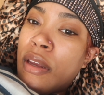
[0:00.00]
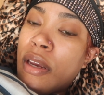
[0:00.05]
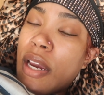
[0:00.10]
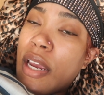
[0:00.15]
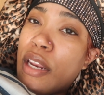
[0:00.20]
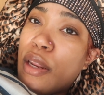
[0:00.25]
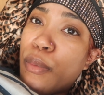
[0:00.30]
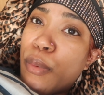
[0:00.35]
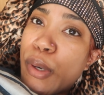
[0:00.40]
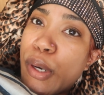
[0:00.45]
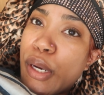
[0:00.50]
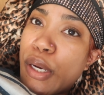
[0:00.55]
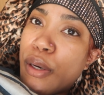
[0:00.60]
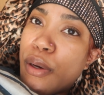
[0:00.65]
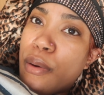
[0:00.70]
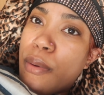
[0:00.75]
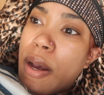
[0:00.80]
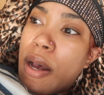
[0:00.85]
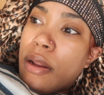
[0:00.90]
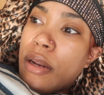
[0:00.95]
And then we're going to
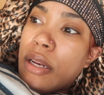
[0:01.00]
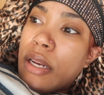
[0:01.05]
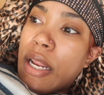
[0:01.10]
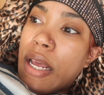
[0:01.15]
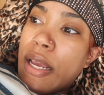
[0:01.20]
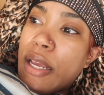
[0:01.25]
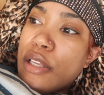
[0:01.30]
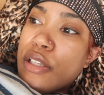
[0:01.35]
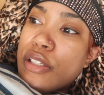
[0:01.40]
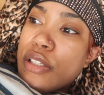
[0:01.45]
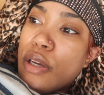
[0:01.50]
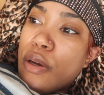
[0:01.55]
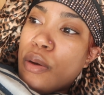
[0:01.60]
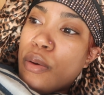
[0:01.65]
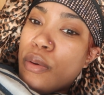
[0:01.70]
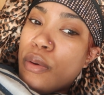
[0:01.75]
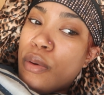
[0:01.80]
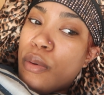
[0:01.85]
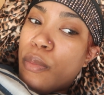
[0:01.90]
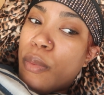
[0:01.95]
go out tonight. So
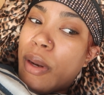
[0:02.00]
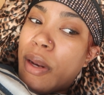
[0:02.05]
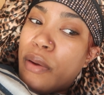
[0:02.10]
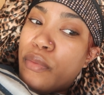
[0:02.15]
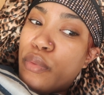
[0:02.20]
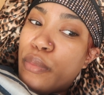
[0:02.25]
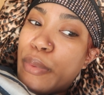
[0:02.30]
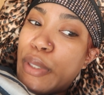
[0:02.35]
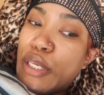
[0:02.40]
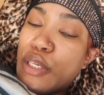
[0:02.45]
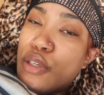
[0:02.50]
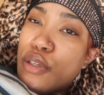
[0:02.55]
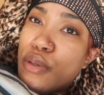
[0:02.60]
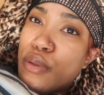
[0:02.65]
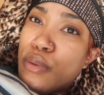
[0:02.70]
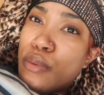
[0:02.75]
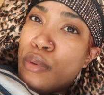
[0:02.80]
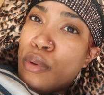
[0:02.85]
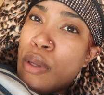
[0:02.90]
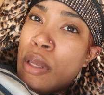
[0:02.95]
whatever we
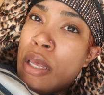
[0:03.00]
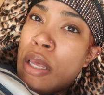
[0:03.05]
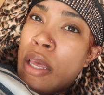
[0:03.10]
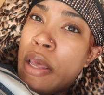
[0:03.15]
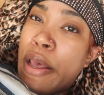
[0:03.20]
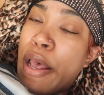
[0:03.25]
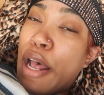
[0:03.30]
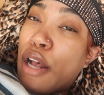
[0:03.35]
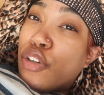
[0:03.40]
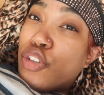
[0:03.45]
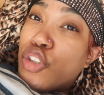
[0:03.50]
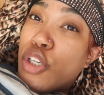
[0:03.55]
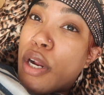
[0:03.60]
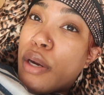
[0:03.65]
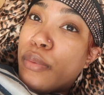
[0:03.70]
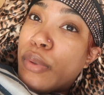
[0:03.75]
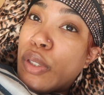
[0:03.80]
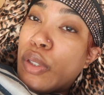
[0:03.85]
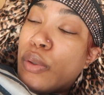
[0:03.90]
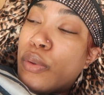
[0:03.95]
do, I'll try
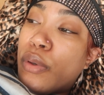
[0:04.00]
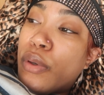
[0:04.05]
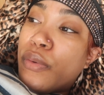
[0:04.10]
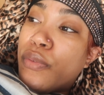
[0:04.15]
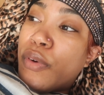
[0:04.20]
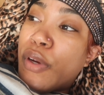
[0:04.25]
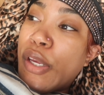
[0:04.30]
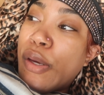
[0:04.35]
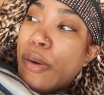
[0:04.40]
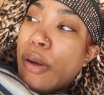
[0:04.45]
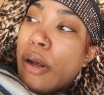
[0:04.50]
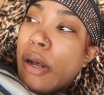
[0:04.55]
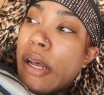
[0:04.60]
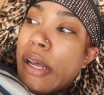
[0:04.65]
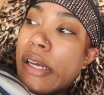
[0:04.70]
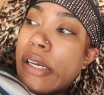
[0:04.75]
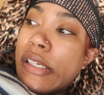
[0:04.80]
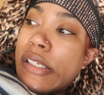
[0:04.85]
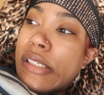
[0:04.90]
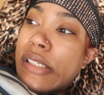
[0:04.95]
to record for you
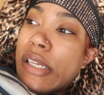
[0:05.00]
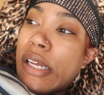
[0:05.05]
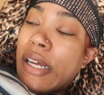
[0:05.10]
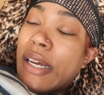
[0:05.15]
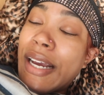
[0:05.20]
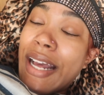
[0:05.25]
guys.